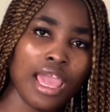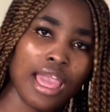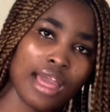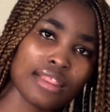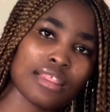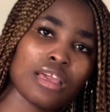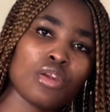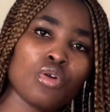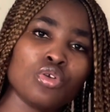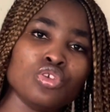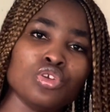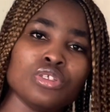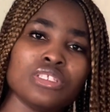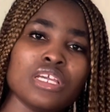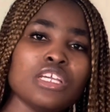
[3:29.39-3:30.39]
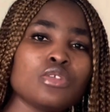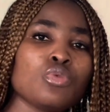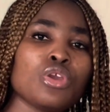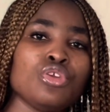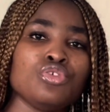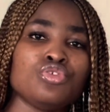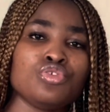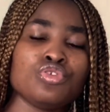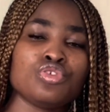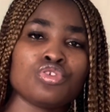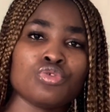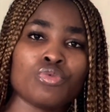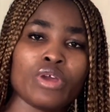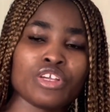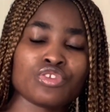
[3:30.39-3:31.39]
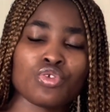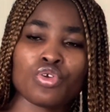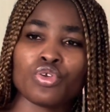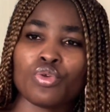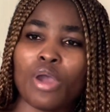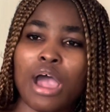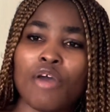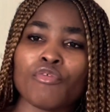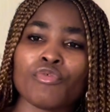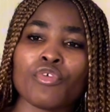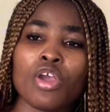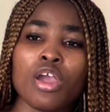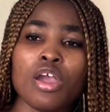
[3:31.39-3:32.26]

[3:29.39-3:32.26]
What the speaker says: And then on your days where you choose to rest or you have